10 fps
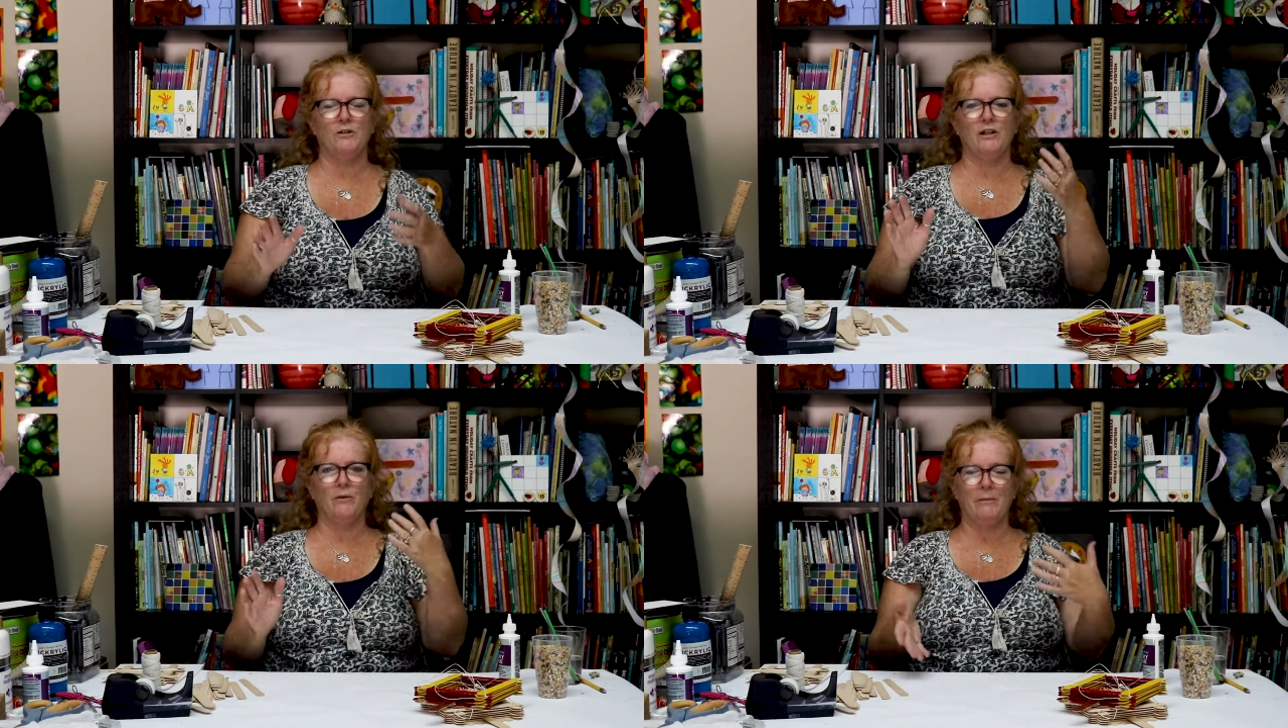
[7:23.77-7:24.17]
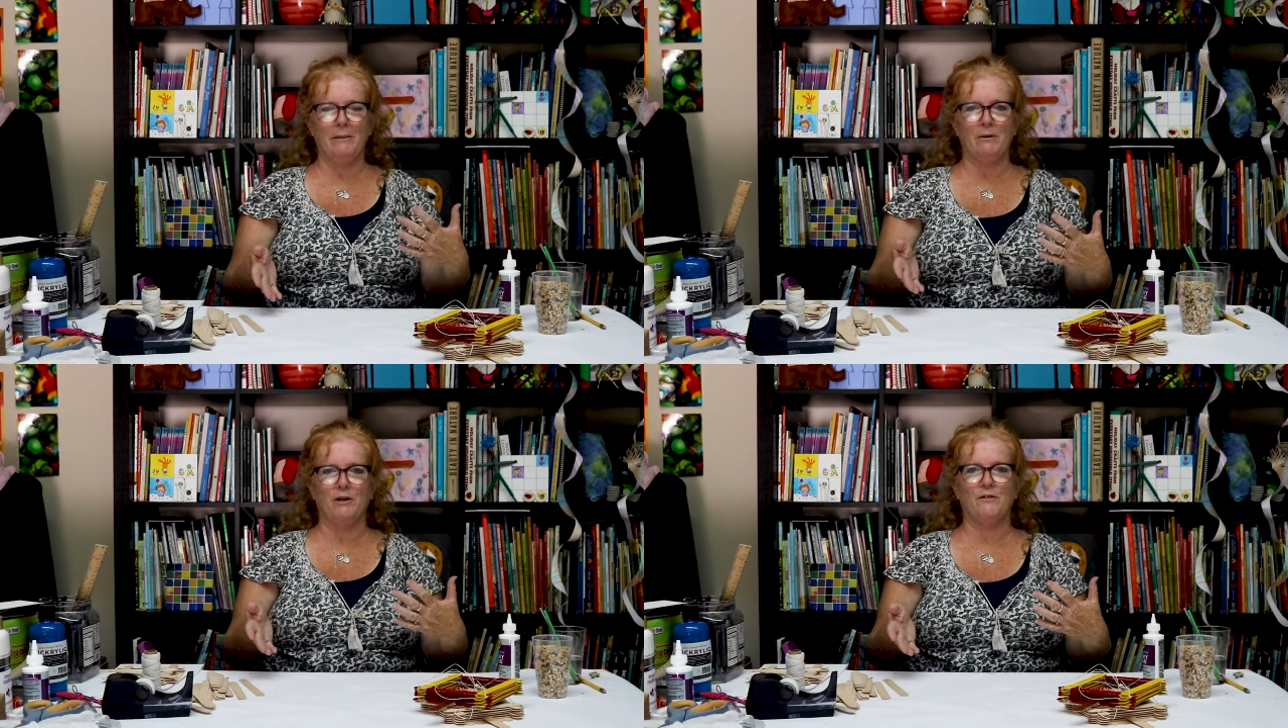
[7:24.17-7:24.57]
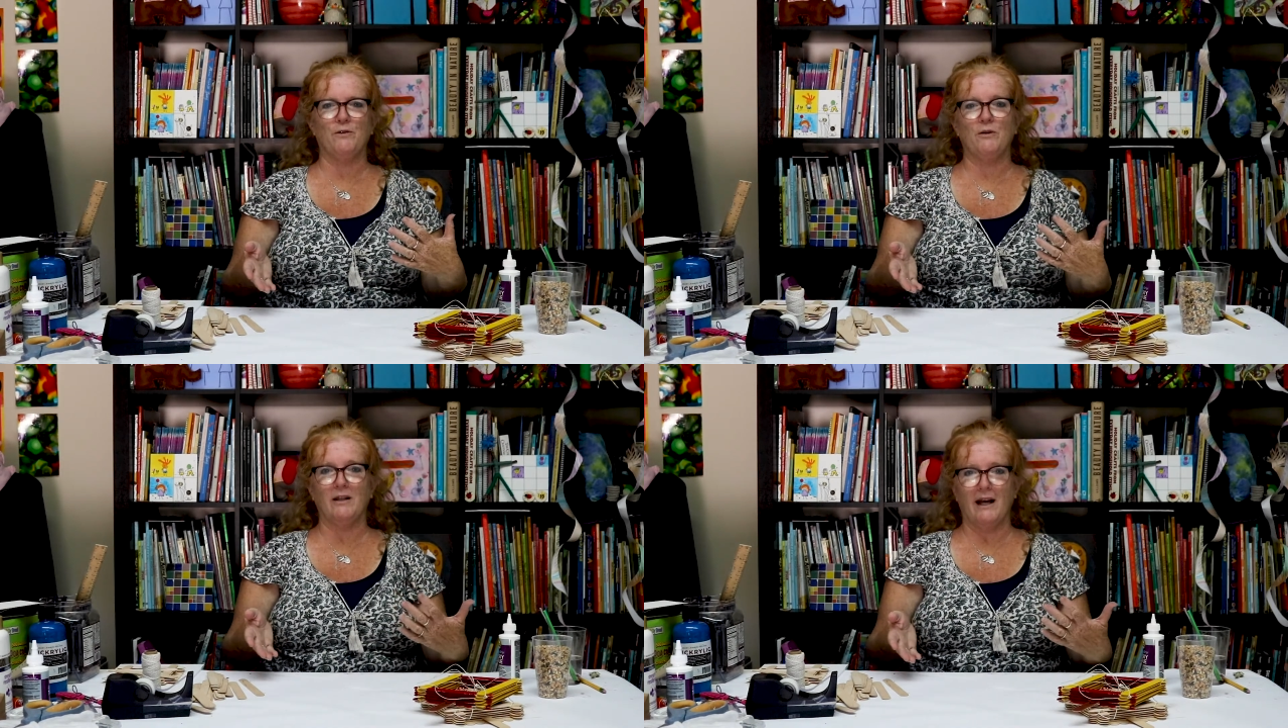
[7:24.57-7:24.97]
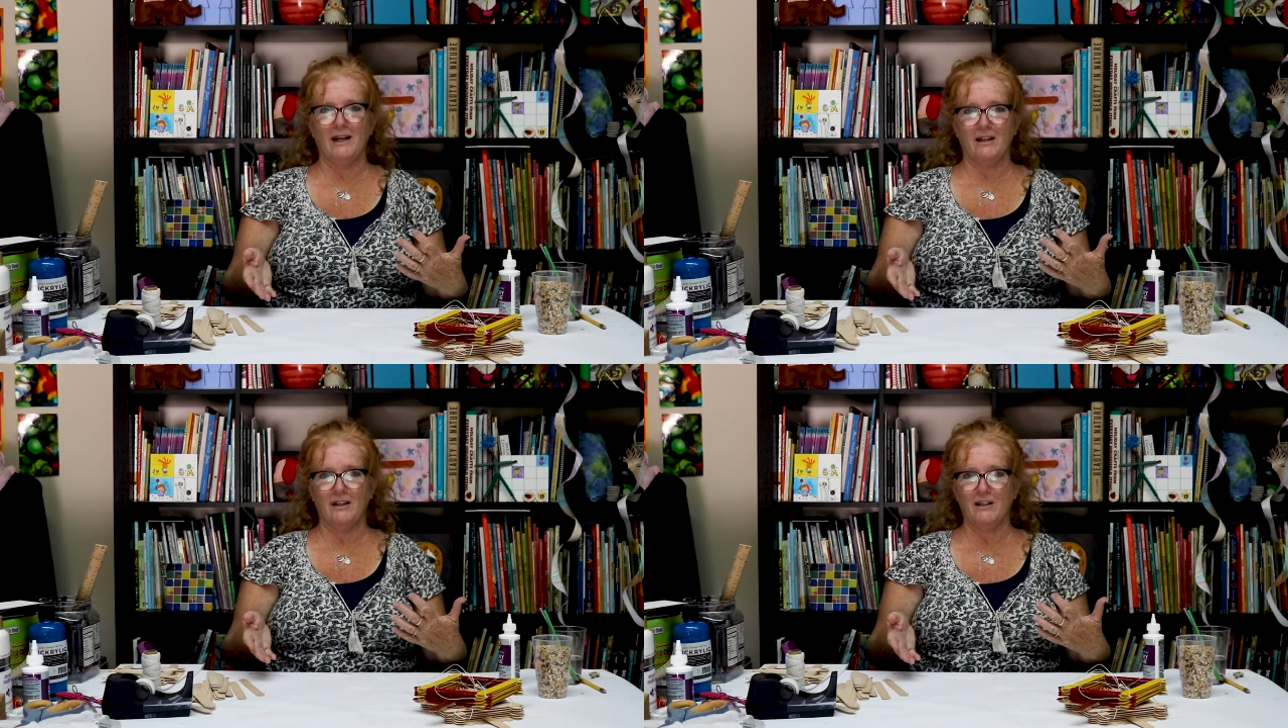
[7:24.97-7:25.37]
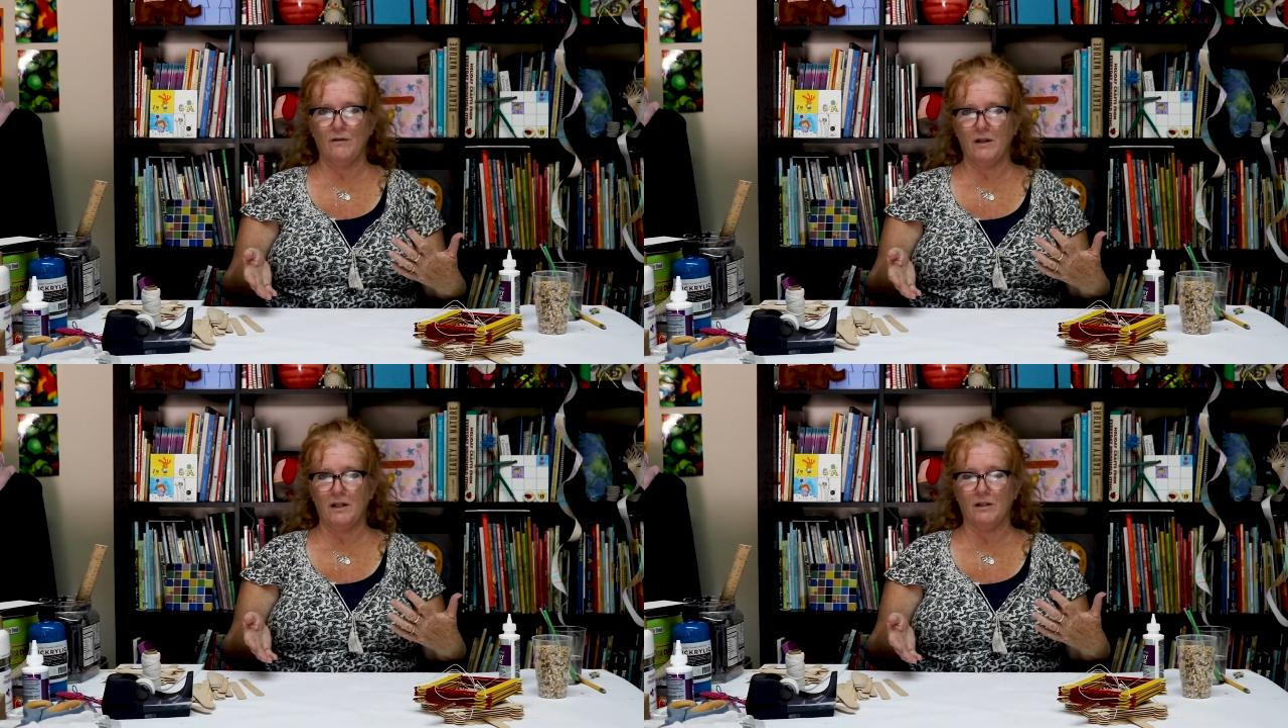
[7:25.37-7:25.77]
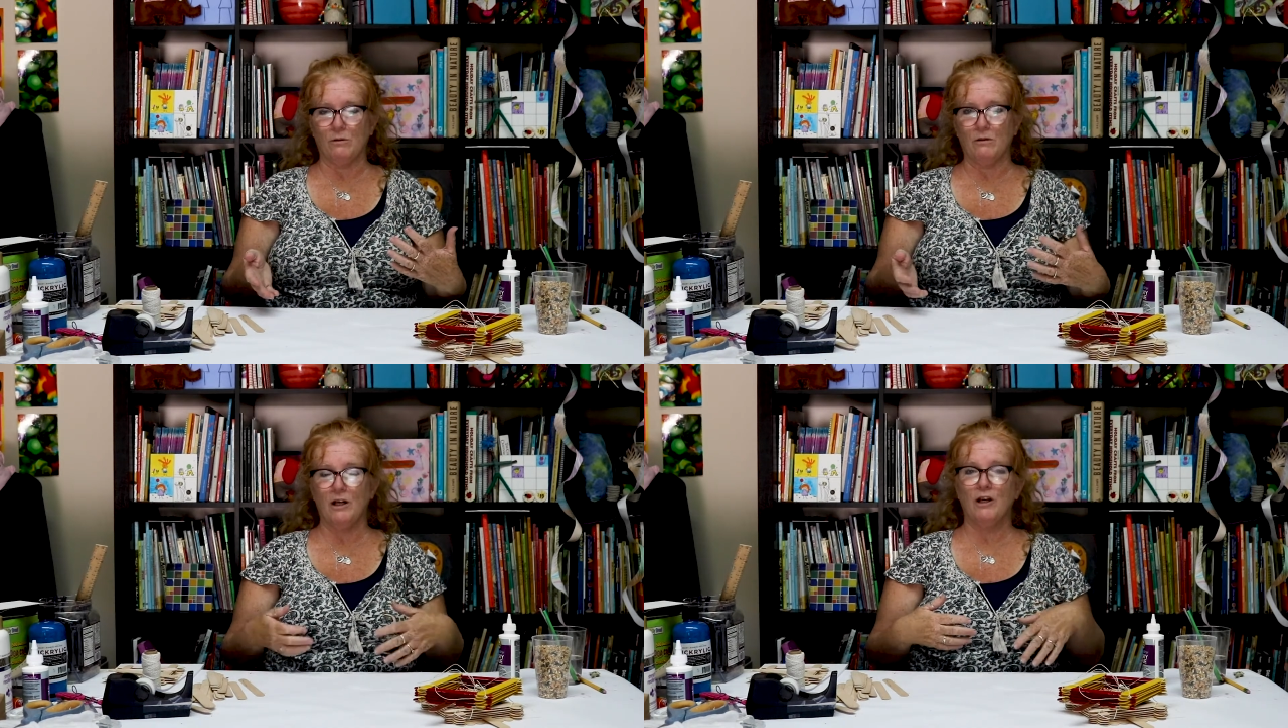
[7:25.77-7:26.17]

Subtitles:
And remember, if you like this video,